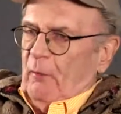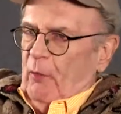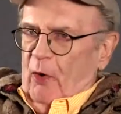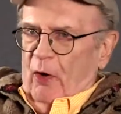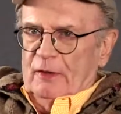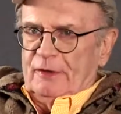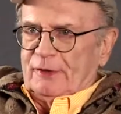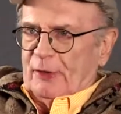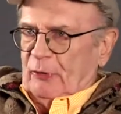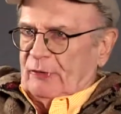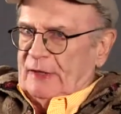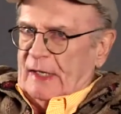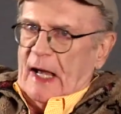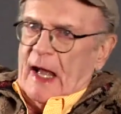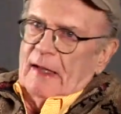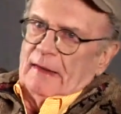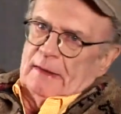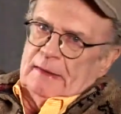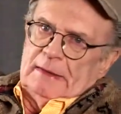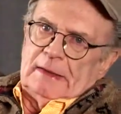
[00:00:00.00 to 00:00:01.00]
all so
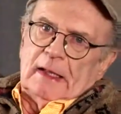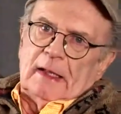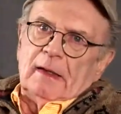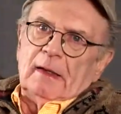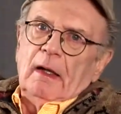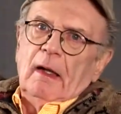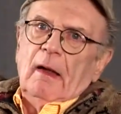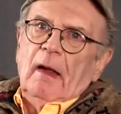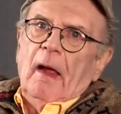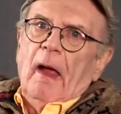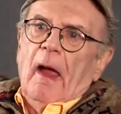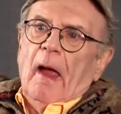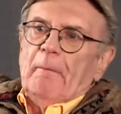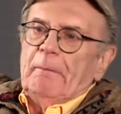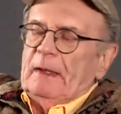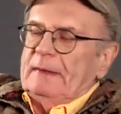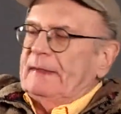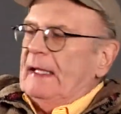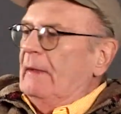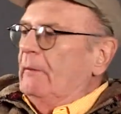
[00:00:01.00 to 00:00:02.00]
talented.
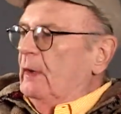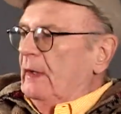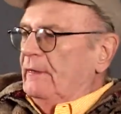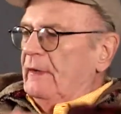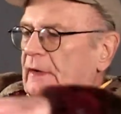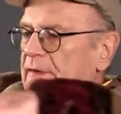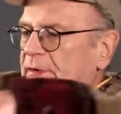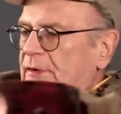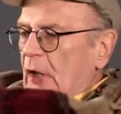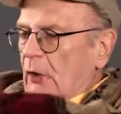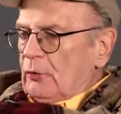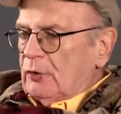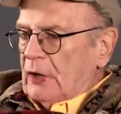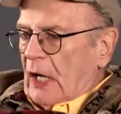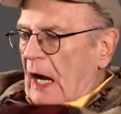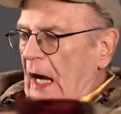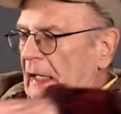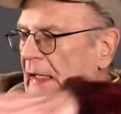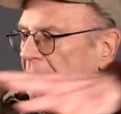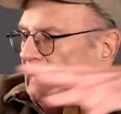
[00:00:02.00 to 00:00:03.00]
But they were so
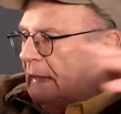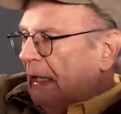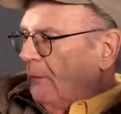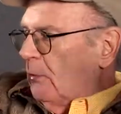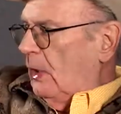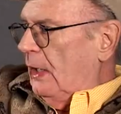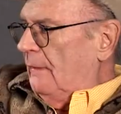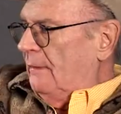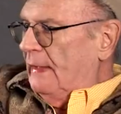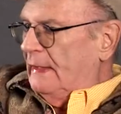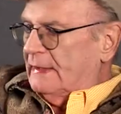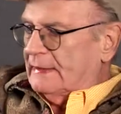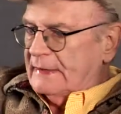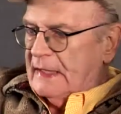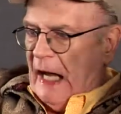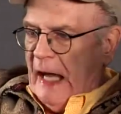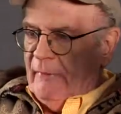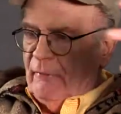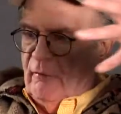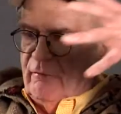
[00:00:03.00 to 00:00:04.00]
tiny, and they were in these
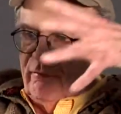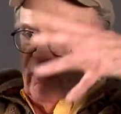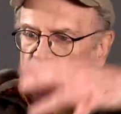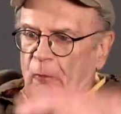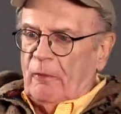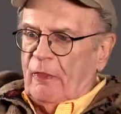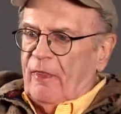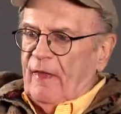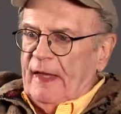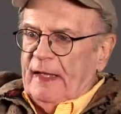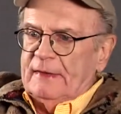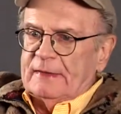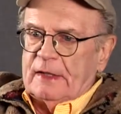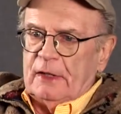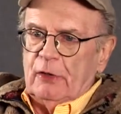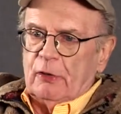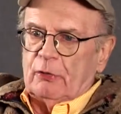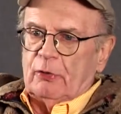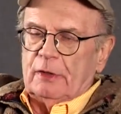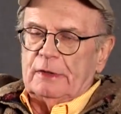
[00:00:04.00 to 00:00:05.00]
styrofoam things, and
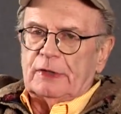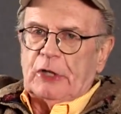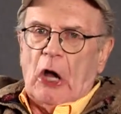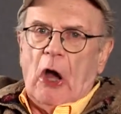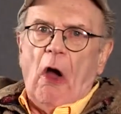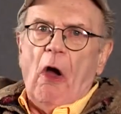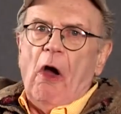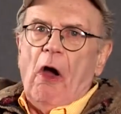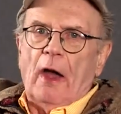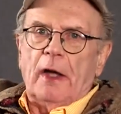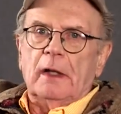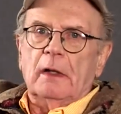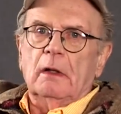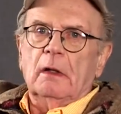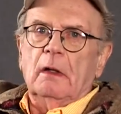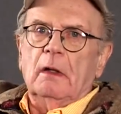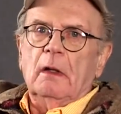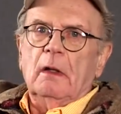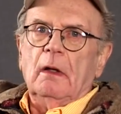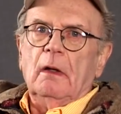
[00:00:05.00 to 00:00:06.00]
you could die.
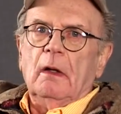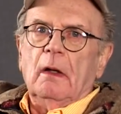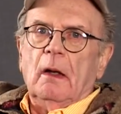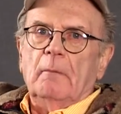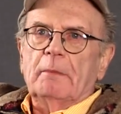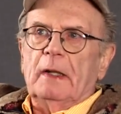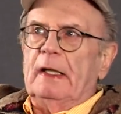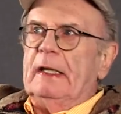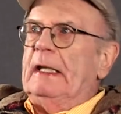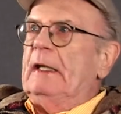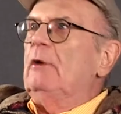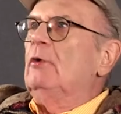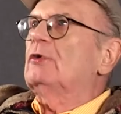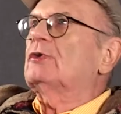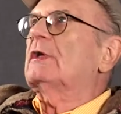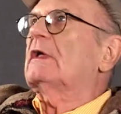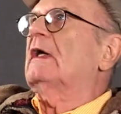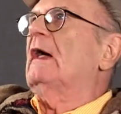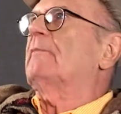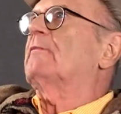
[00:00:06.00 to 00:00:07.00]
But he used
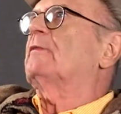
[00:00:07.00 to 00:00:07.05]
to come